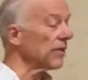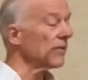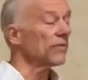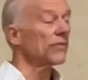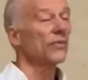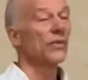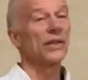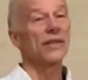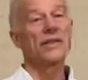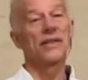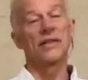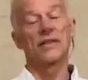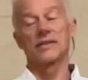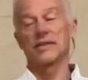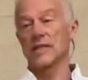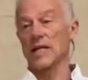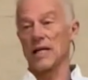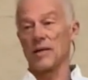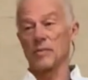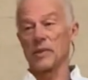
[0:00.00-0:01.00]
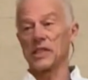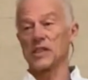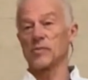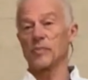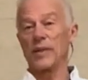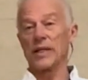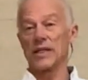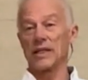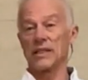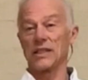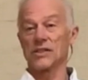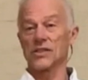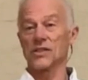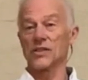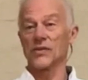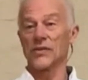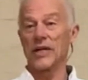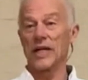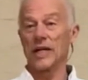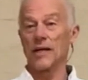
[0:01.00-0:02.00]
what little time I spend on
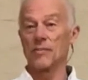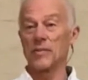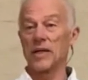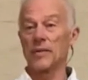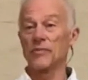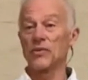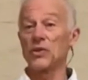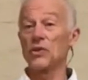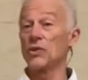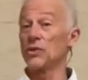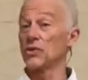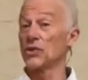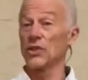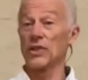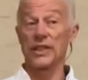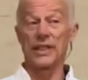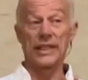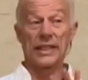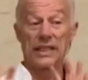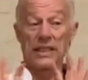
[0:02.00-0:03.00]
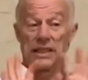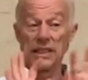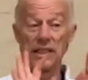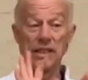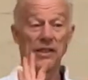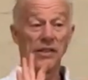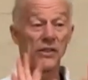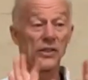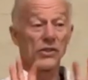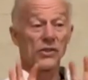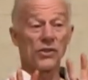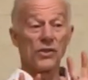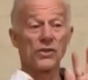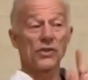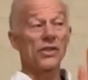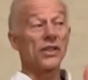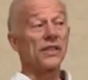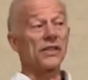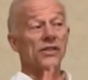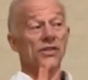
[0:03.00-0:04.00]
Instagram, I'm usually, there's
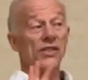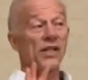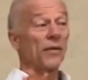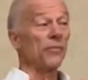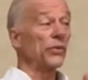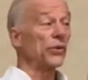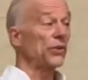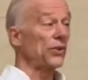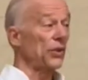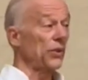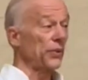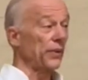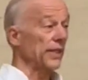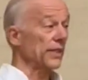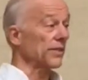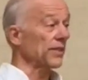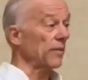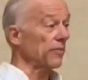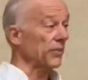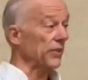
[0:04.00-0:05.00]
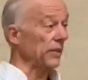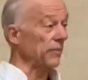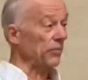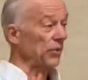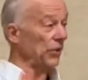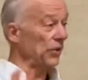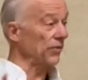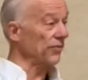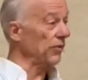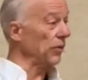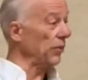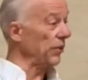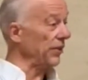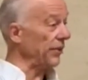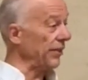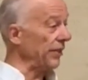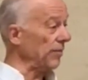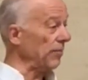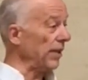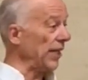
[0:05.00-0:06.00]
usually someone doing something beautiful with
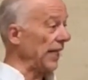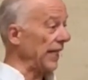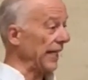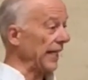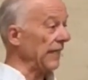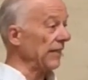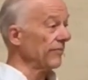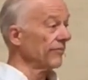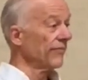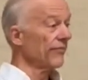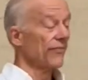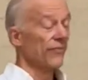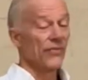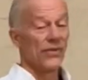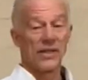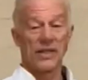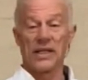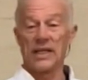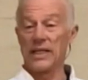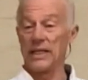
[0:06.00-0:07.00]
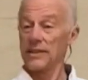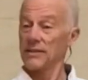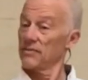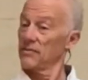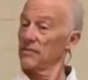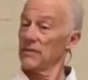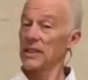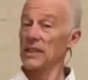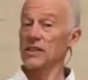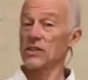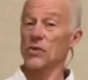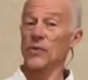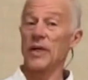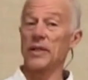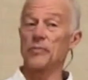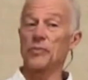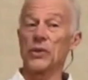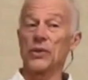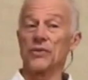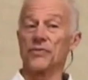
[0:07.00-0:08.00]
their body. And it's
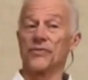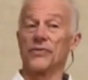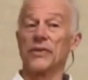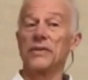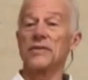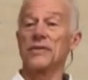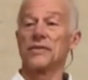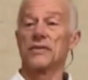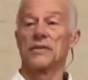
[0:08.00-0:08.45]
quite beautiful,